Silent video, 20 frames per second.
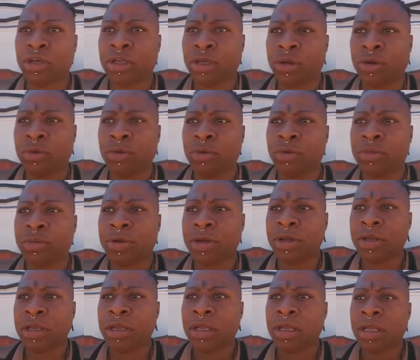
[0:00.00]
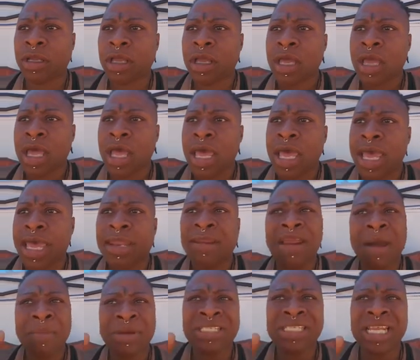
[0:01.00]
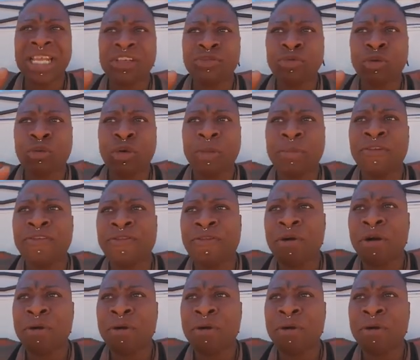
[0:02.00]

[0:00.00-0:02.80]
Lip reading: globe. And I'm going to say this real quick before.